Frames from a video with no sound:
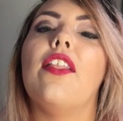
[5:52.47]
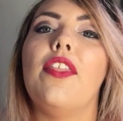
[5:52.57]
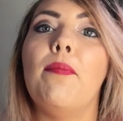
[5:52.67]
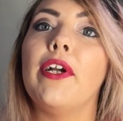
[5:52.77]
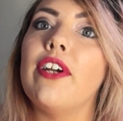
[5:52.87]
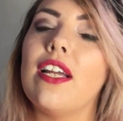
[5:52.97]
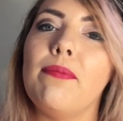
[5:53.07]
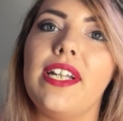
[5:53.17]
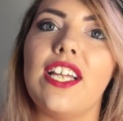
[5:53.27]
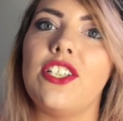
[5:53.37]
The book
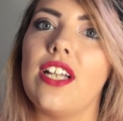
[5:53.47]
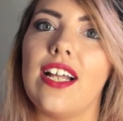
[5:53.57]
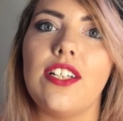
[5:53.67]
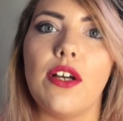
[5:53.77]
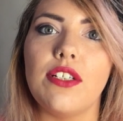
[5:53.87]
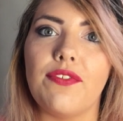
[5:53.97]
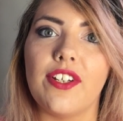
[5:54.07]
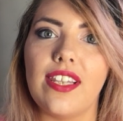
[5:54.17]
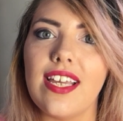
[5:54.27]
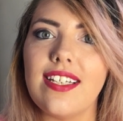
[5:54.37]
recommendation I chose for
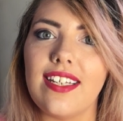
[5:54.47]
this